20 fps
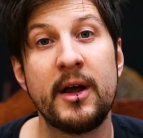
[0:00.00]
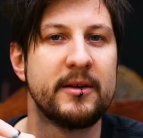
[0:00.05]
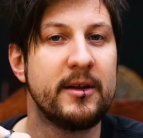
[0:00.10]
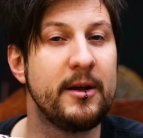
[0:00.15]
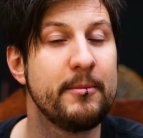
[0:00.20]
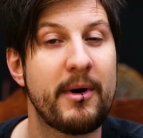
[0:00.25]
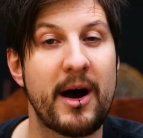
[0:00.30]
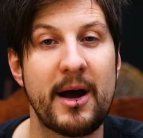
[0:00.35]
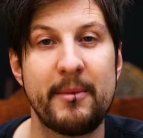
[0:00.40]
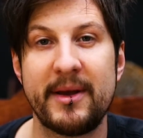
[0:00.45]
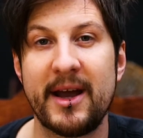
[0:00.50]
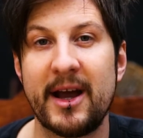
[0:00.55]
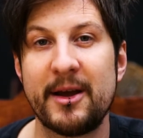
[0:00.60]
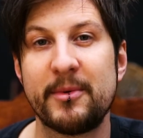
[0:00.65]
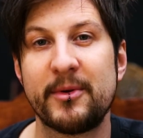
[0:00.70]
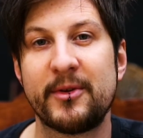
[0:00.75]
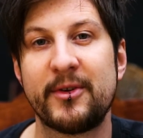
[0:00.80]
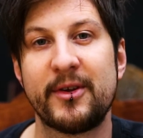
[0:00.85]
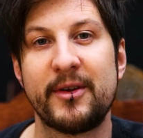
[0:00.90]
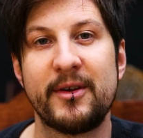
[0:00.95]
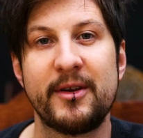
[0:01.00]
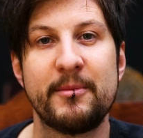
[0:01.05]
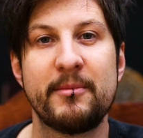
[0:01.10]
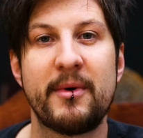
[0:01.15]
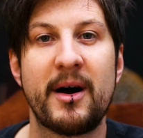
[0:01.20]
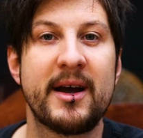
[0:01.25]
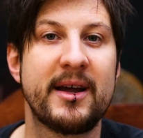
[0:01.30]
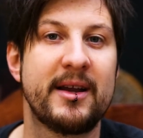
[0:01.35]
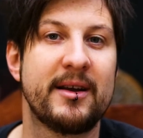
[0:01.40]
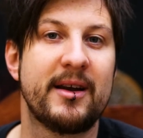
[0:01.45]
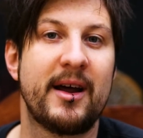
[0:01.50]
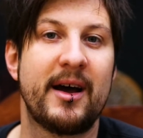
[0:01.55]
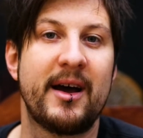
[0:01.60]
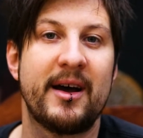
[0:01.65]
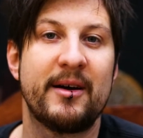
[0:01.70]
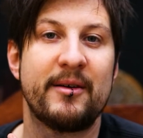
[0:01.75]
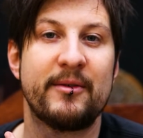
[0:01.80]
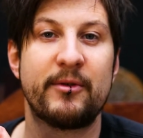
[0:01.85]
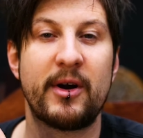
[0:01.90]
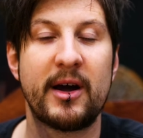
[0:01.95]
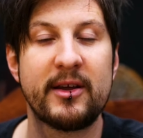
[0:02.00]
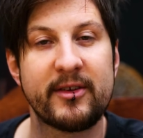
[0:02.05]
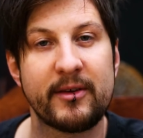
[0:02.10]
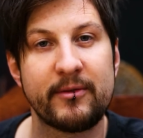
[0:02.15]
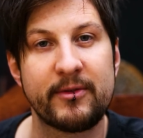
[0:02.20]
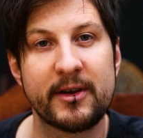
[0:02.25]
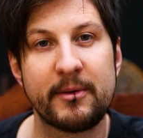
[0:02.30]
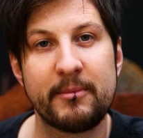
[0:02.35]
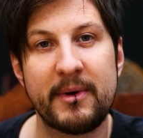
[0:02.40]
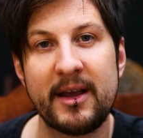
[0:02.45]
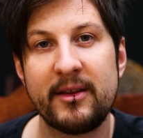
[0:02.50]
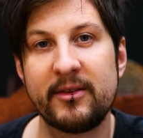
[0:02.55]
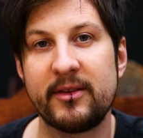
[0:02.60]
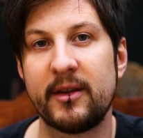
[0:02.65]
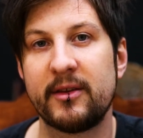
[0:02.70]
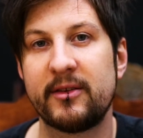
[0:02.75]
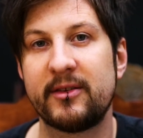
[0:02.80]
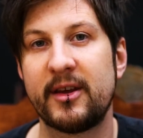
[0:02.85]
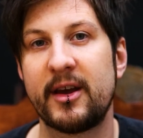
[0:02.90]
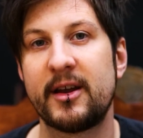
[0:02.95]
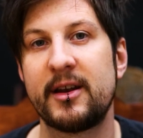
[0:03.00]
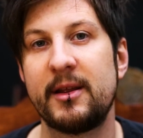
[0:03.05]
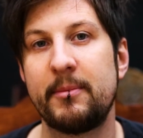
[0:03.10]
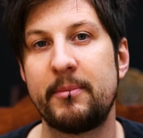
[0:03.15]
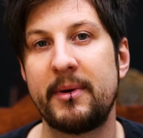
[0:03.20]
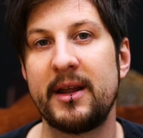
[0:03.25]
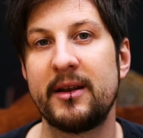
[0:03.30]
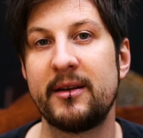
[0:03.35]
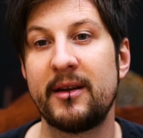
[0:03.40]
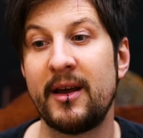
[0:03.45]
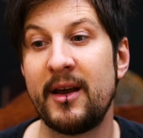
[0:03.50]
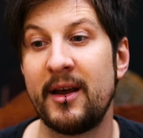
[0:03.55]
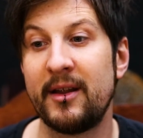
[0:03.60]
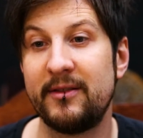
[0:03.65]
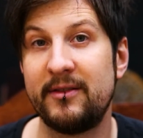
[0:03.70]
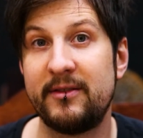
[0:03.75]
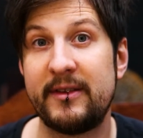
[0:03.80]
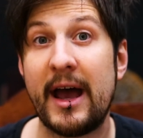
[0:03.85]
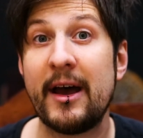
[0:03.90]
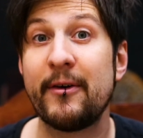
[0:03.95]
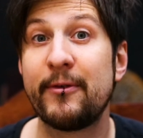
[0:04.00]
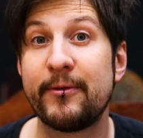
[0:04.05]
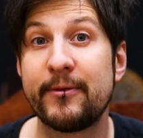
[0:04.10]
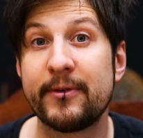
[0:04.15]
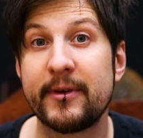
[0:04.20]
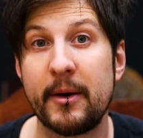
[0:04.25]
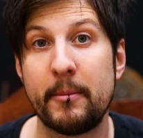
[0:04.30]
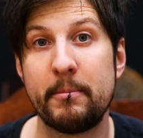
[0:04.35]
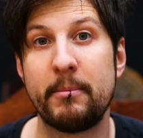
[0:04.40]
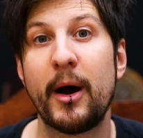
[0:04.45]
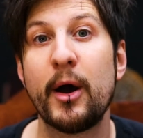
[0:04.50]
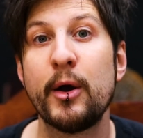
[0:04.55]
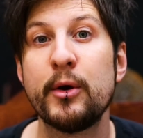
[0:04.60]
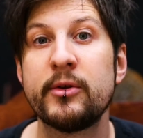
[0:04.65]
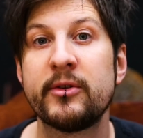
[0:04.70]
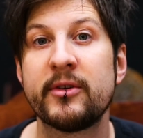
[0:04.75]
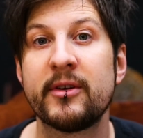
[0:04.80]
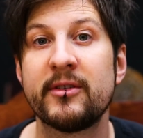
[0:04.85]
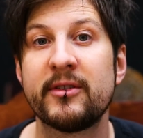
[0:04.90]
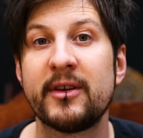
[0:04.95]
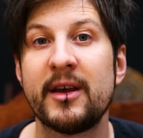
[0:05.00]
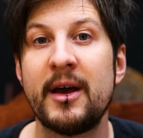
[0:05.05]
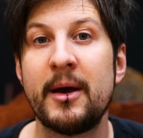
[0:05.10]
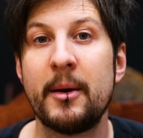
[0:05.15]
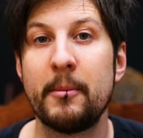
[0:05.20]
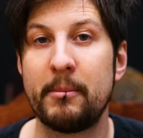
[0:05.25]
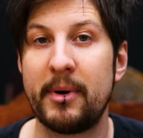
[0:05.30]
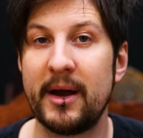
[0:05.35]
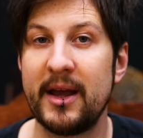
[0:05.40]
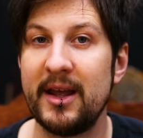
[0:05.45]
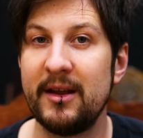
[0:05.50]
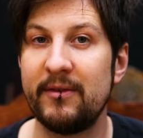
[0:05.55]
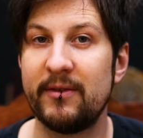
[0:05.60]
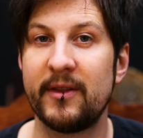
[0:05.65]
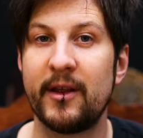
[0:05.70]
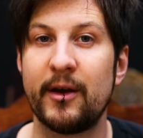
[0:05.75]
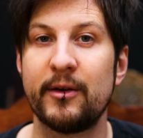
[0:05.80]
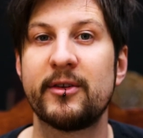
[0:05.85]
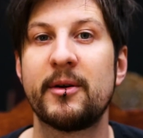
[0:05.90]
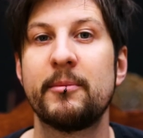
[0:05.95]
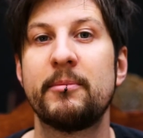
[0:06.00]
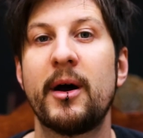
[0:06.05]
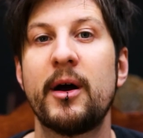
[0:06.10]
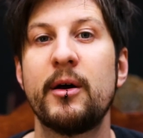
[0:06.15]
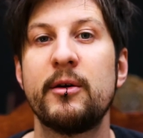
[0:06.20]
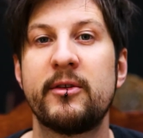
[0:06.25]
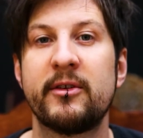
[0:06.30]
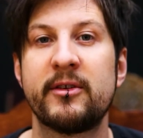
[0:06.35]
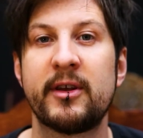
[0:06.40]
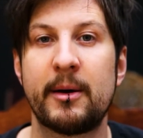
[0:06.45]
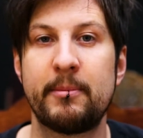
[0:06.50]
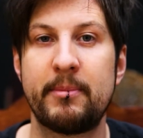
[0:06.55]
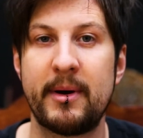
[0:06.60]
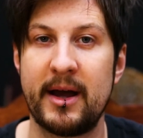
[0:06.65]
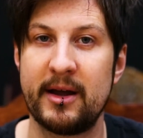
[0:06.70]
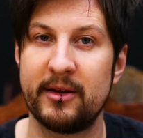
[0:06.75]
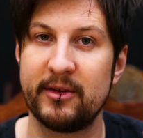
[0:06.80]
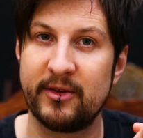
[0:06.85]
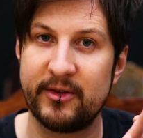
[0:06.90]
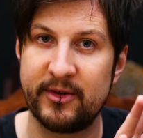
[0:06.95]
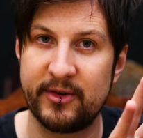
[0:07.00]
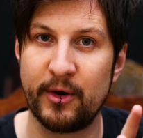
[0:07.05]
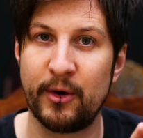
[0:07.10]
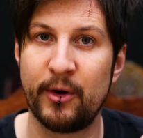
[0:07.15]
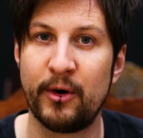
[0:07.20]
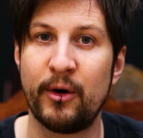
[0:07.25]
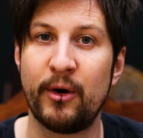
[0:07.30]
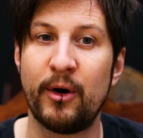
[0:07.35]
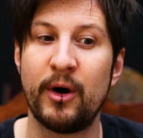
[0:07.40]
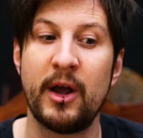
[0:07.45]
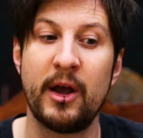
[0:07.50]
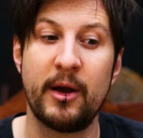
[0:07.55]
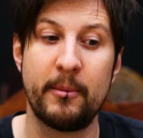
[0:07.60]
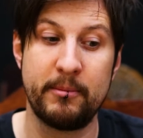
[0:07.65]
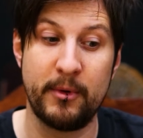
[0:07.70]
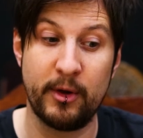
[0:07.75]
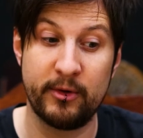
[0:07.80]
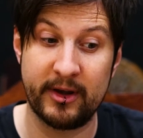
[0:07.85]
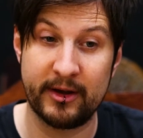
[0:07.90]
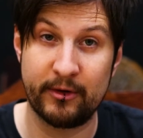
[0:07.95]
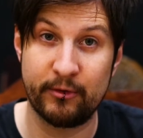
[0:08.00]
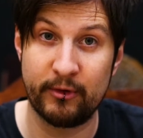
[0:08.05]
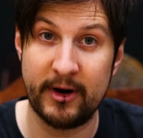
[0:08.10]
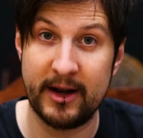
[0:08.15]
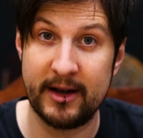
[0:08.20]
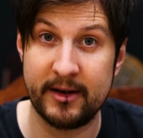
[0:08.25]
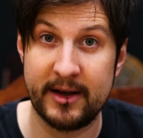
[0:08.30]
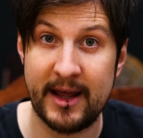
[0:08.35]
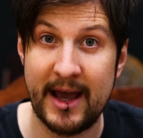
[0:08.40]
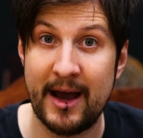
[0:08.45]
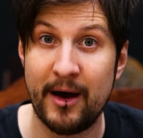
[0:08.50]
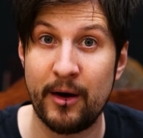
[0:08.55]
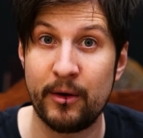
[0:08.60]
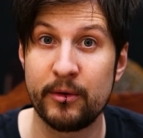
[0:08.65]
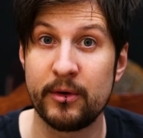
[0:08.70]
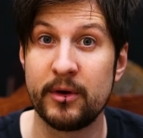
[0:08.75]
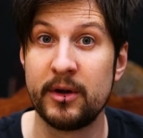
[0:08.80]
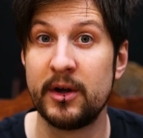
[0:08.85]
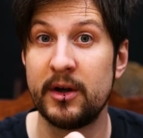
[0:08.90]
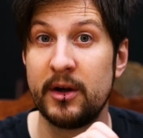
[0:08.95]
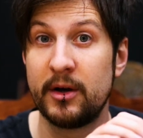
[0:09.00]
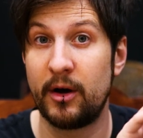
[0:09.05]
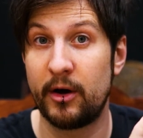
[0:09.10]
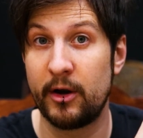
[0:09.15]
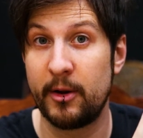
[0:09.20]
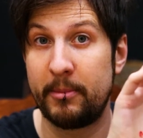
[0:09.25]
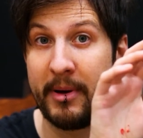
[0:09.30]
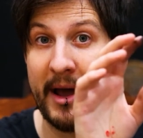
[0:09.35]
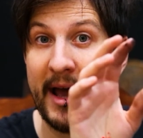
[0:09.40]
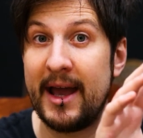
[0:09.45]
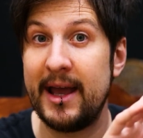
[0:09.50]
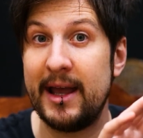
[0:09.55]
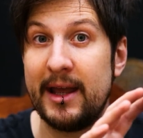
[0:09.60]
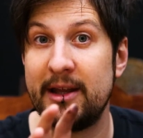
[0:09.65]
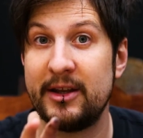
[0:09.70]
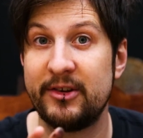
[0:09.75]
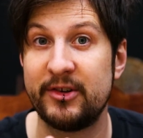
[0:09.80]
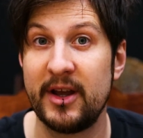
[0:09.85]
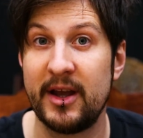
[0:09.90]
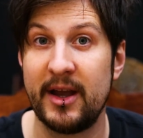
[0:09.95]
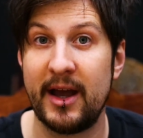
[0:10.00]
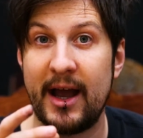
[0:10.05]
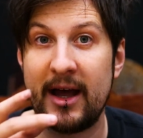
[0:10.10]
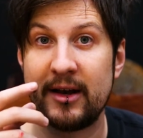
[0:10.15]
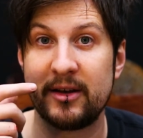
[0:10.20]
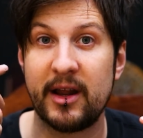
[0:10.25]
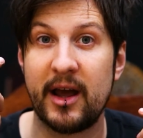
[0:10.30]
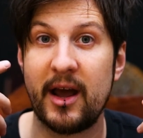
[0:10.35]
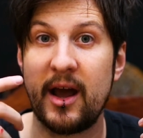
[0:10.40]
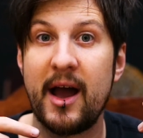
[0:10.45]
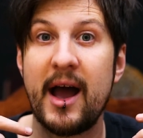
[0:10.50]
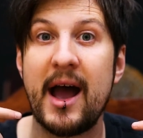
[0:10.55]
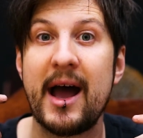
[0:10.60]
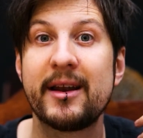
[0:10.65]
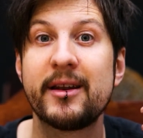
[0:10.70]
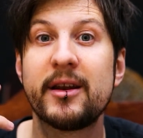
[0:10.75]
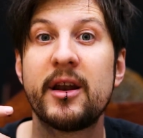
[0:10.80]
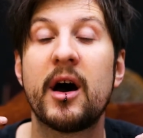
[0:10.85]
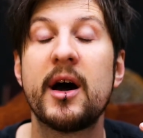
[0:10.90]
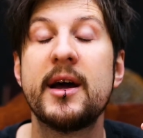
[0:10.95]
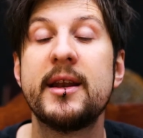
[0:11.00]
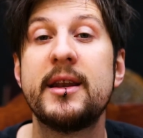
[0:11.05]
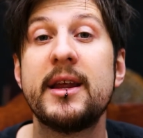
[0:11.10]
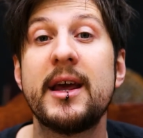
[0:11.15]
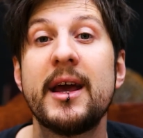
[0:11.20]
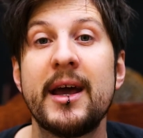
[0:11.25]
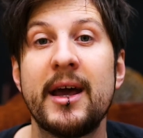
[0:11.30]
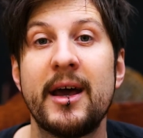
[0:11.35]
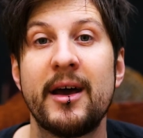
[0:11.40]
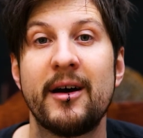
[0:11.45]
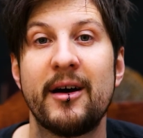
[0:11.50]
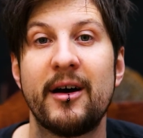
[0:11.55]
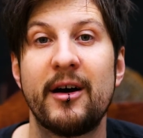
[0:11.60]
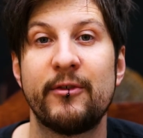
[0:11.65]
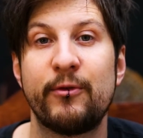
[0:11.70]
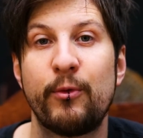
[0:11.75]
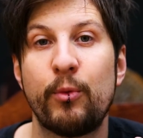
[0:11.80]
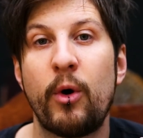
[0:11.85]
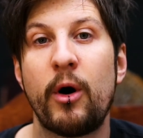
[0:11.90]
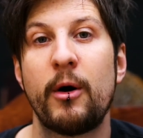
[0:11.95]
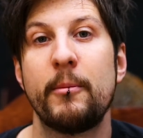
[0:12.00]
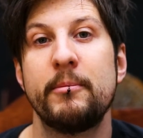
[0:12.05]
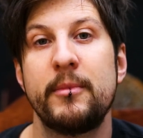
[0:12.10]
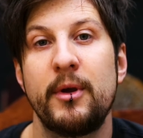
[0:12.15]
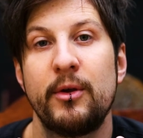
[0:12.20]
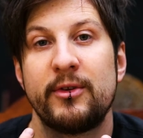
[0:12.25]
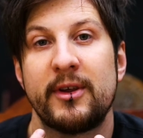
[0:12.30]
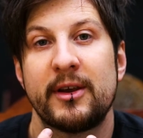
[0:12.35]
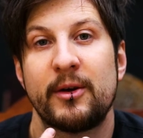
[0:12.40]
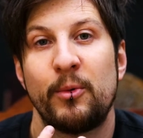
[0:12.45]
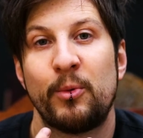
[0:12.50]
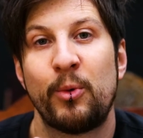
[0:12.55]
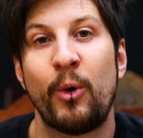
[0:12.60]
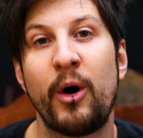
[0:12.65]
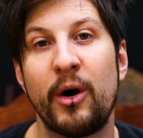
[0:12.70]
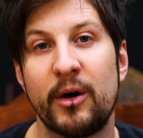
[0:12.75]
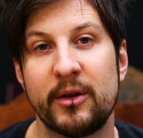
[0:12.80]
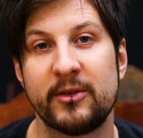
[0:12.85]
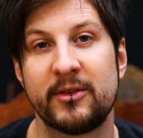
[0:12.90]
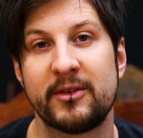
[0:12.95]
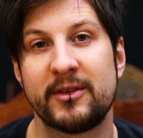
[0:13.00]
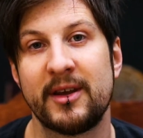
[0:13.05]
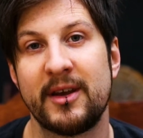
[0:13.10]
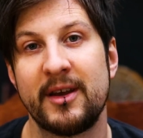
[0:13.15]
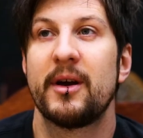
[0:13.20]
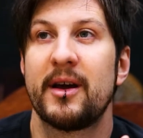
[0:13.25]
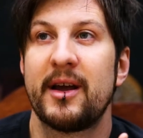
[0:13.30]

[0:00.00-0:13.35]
You might be able to. You might write something amazing. There's certainly been deaf composers, but even those composers, I bet, saw music written down on a page and had an idea of what music was.